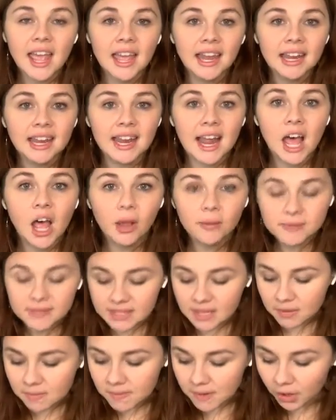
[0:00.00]
and it helps
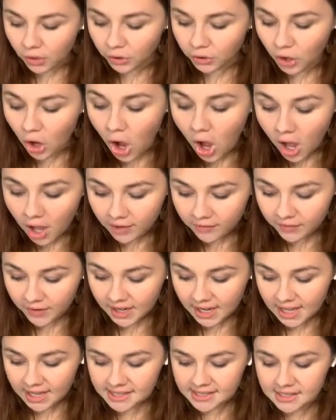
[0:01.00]
to build
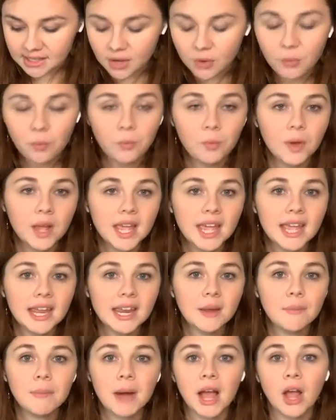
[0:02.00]
confidence.
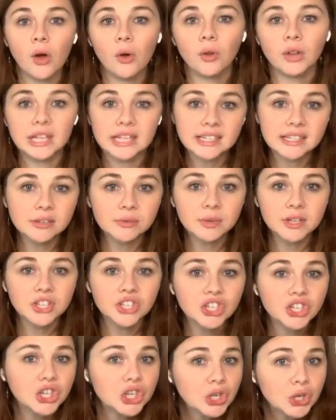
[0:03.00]
When my oldest was
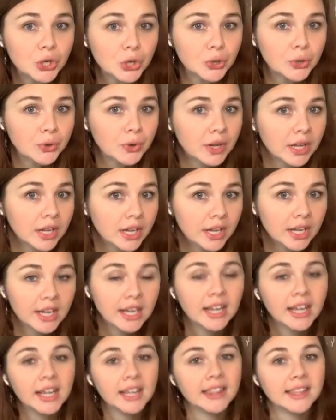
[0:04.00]

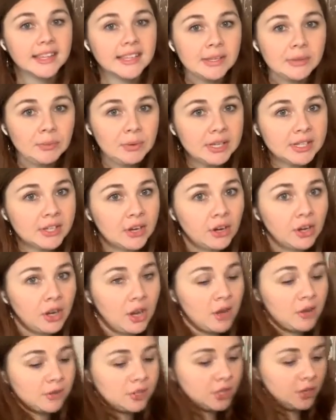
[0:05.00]
2, this was our
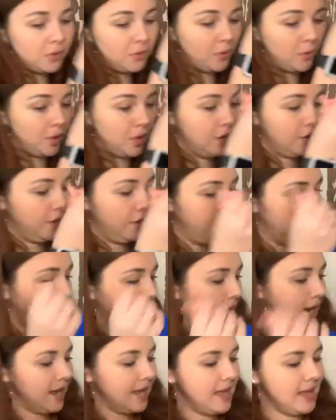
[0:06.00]
go-to oil
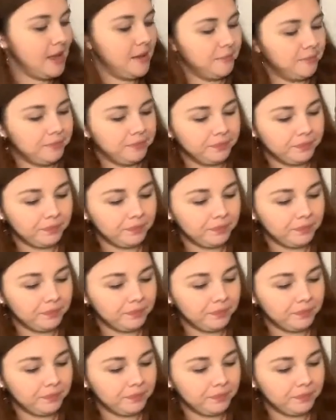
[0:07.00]
for him.